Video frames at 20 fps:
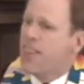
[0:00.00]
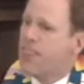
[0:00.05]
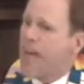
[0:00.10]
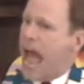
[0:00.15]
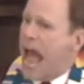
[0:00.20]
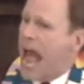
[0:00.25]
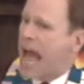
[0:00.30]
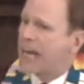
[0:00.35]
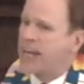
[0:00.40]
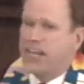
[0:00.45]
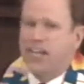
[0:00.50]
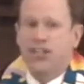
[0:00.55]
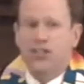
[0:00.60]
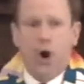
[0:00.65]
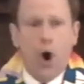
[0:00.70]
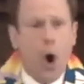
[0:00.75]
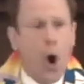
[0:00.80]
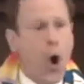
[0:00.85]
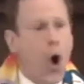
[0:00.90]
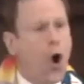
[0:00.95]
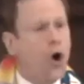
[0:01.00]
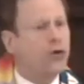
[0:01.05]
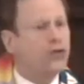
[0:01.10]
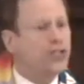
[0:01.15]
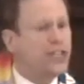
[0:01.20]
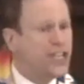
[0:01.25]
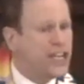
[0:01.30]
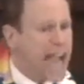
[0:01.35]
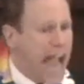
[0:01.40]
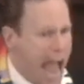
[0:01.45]
that is
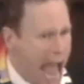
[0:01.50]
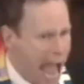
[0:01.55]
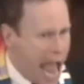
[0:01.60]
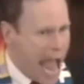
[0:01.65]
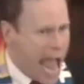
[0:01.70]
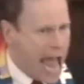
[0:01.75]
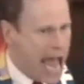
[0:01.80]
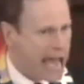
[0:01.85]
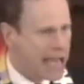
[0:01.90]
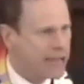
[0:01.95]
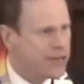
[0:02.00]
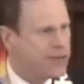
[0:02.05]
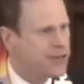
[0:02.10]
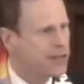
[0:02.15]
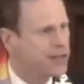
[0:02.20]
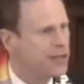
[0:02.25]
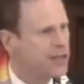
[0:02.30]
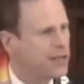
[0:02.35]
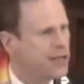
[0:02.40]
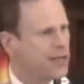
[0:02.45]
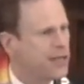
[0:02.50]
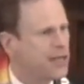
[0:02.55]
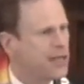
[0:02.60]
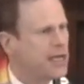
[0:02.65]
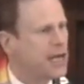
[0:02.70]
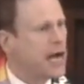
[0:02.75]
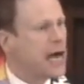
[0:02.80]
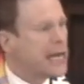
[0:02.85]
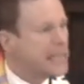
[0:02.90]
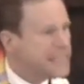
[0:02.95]
all she had,
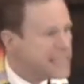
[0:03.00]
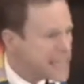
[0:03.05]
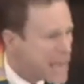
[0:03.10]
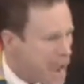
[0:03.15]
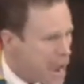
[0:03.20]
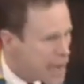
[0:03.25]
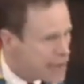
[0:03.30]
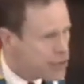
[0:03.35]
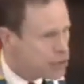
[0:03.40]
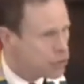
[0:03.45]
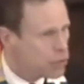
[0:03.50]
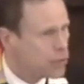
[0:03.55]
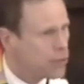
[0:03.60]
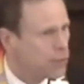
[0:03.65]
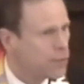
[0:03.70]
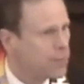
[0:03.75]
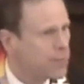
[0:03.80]
a title.